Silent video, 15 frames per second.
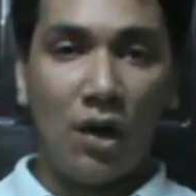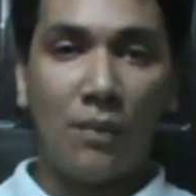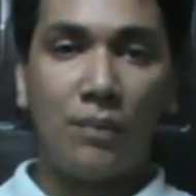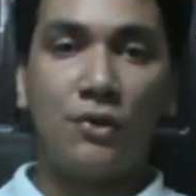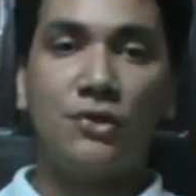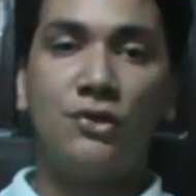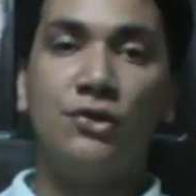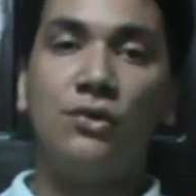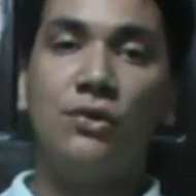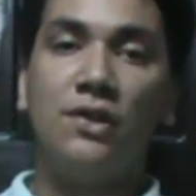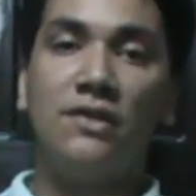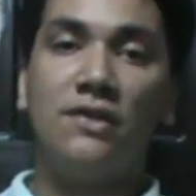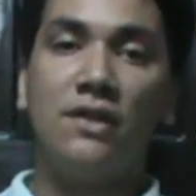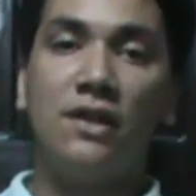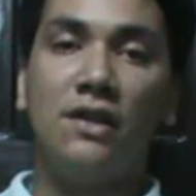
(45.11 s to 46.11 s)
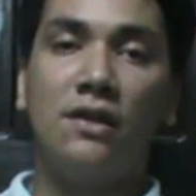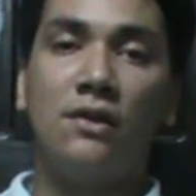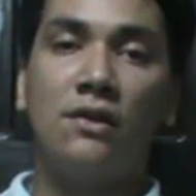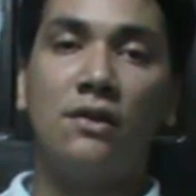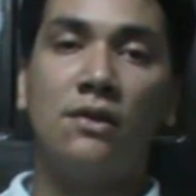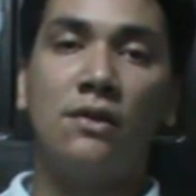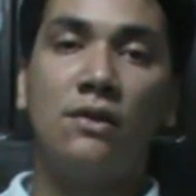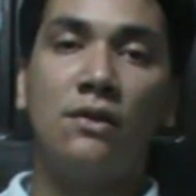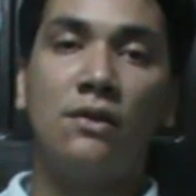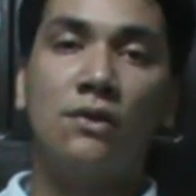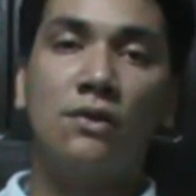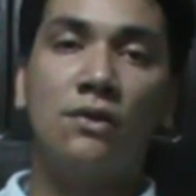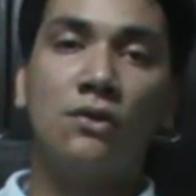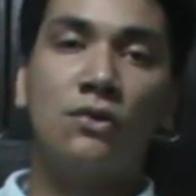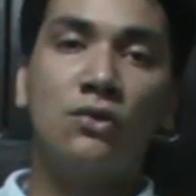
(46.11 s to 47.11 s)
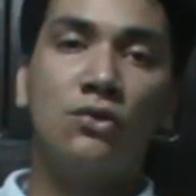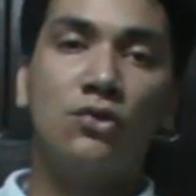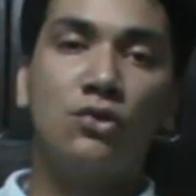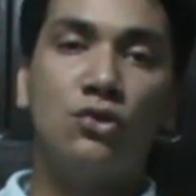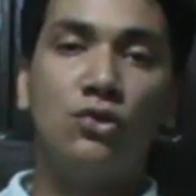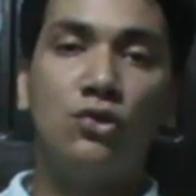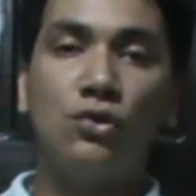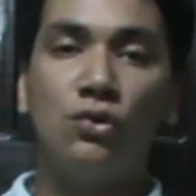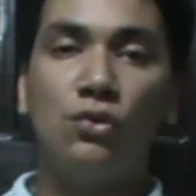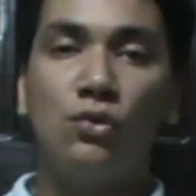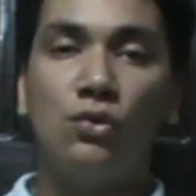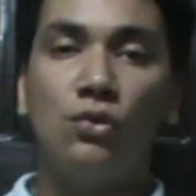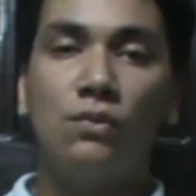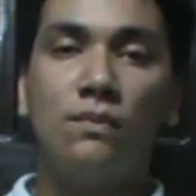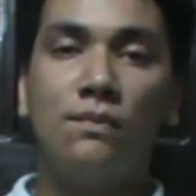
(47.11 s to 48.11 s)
opportunity to